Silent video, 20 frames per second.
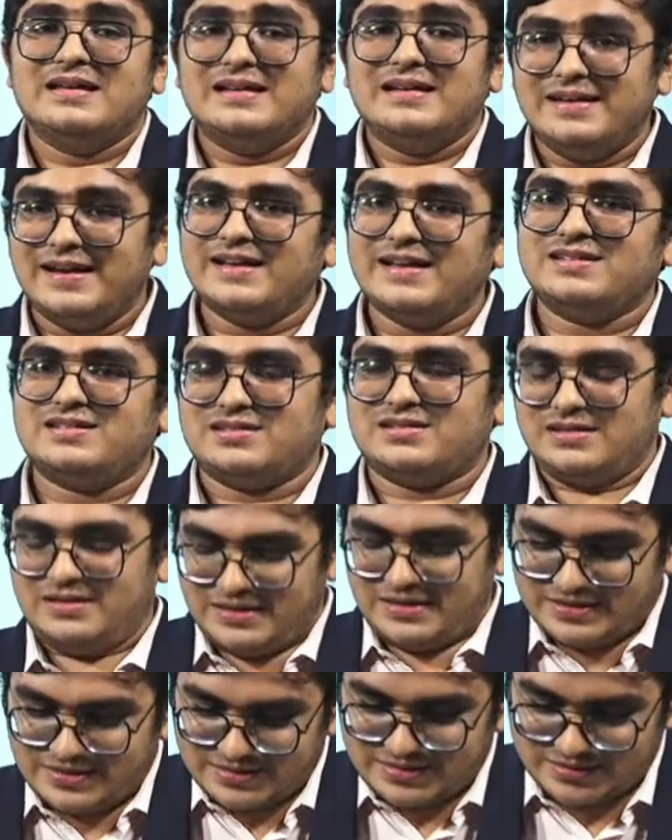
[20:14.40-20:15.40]
Next,
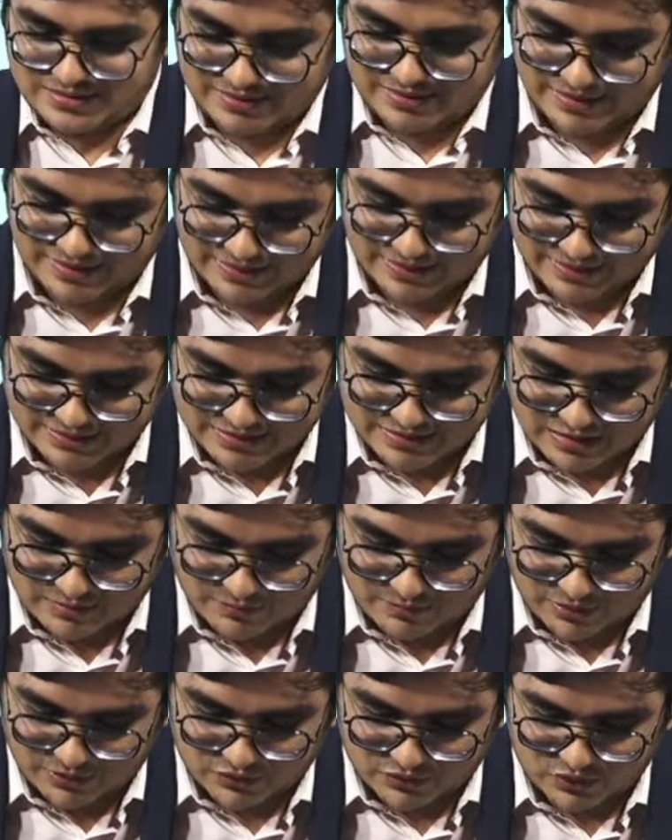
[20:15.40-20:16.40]
let's take an
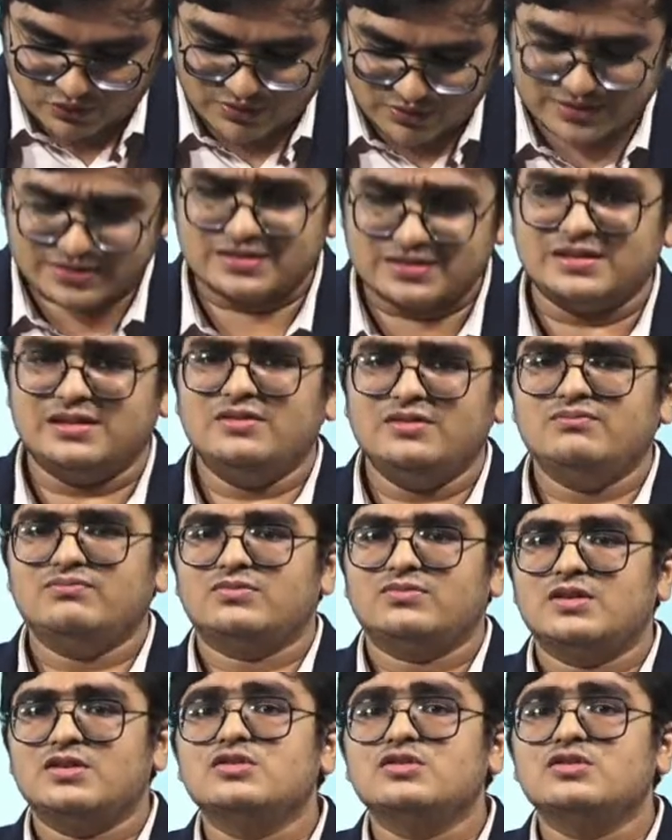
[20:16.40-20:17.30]
example of student C.